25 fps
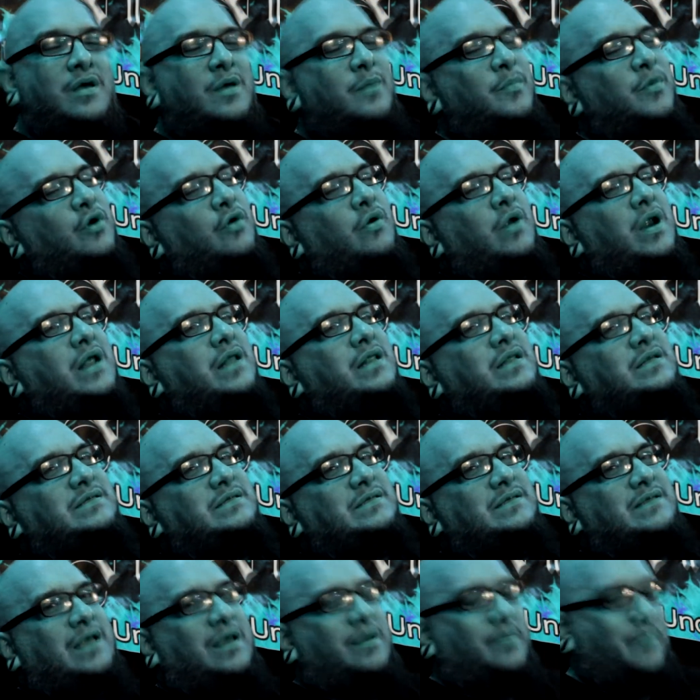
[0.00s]
But granted, this
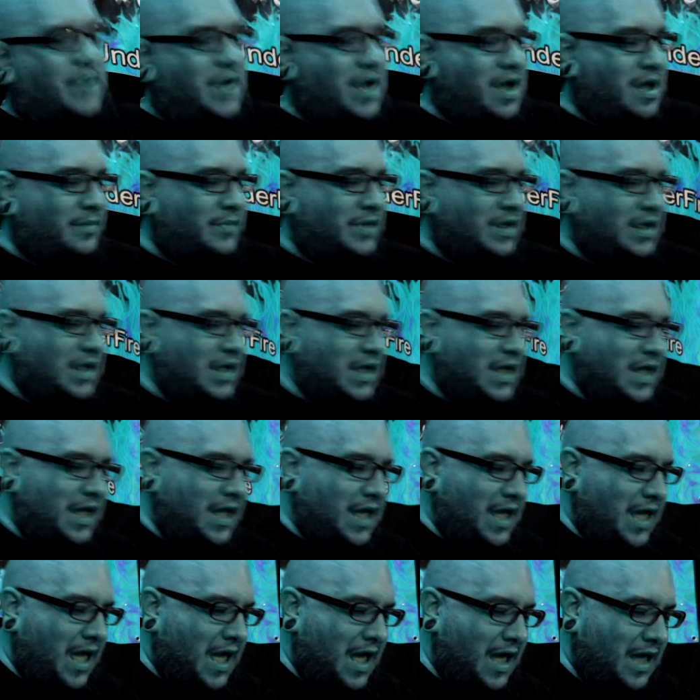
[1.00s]
is hip hop,
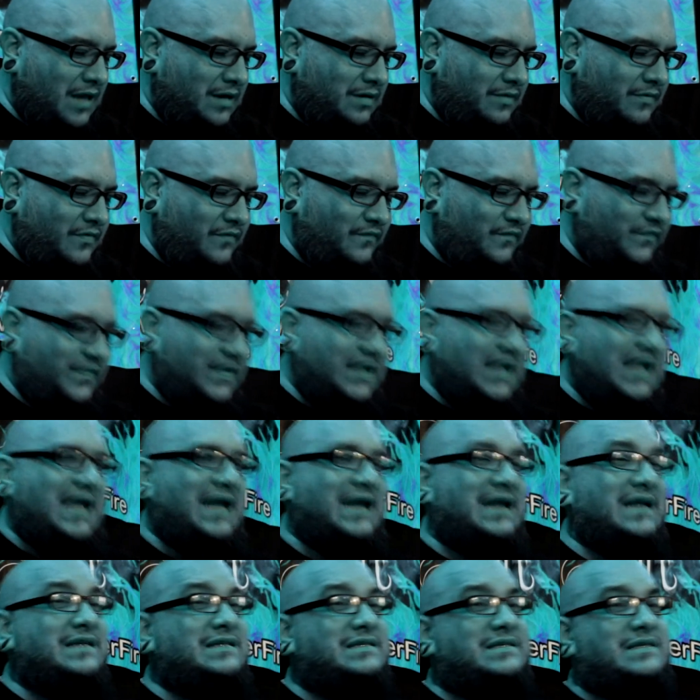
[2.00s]
and
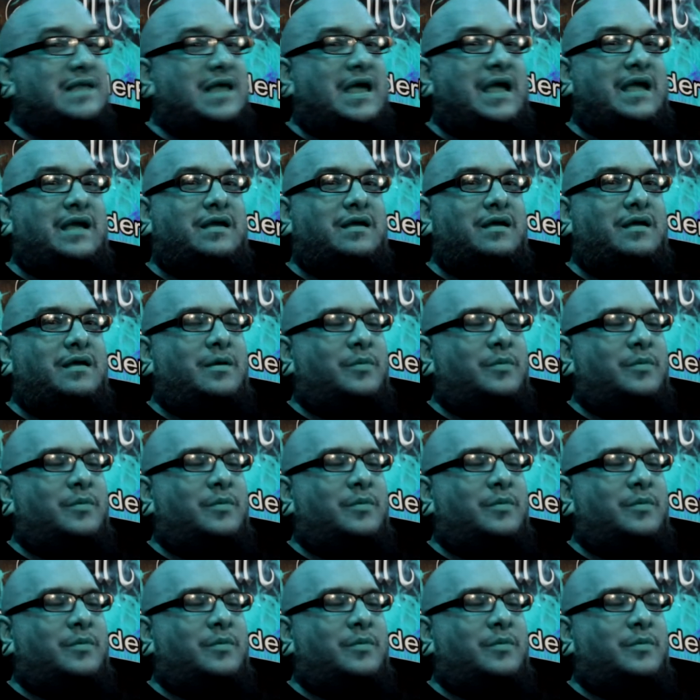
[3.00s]
it is like,